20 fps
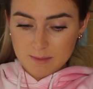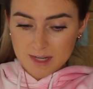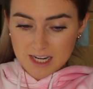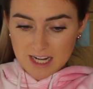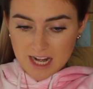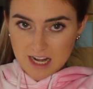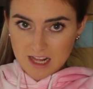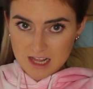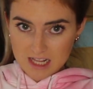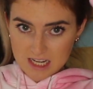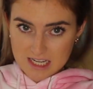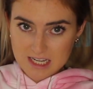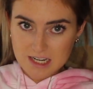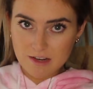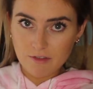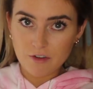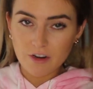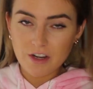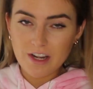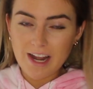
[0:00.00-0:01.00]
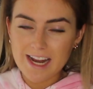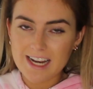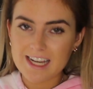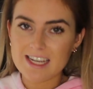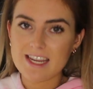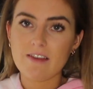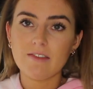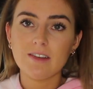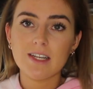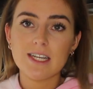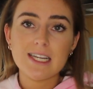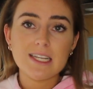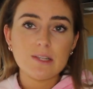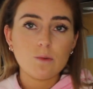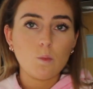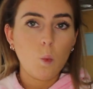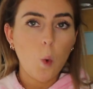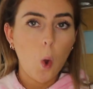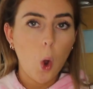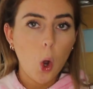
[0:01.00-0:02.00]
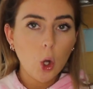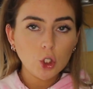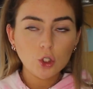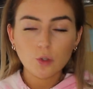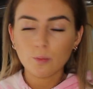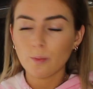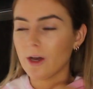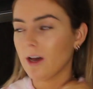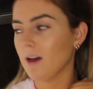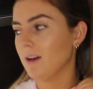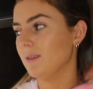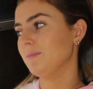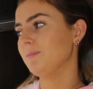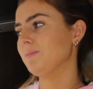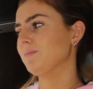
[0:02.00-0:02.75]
me in anything different and it definitely needs a wash, but